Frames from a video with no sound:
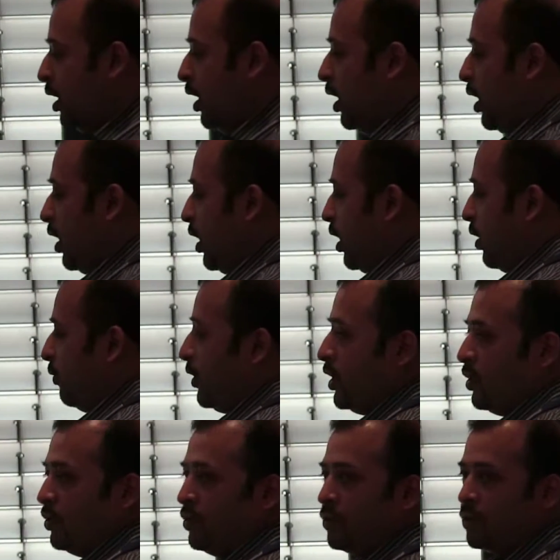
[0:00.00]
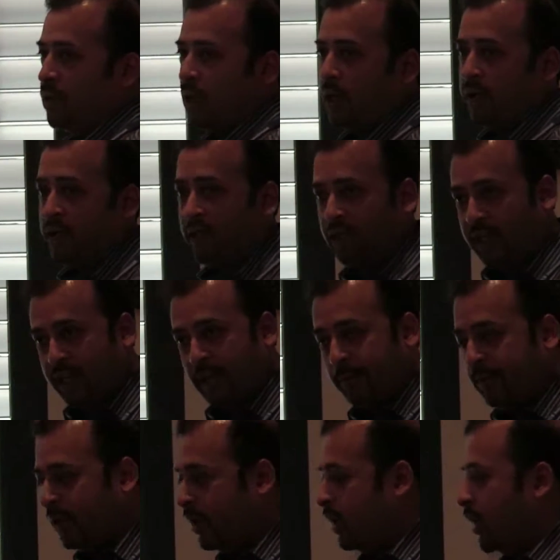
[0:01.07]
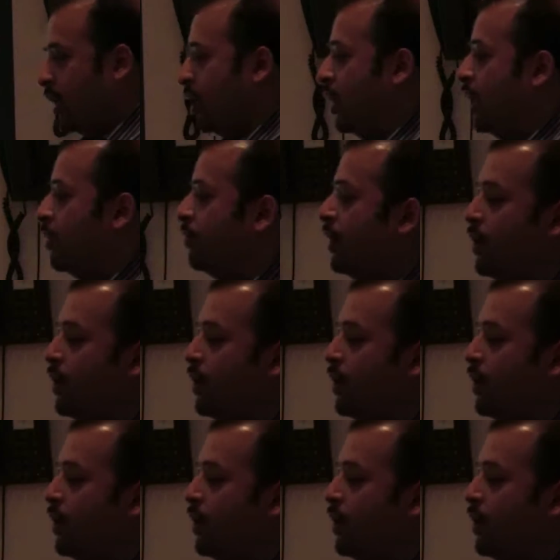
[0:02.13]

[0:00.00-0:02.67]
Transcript: We use TEM. We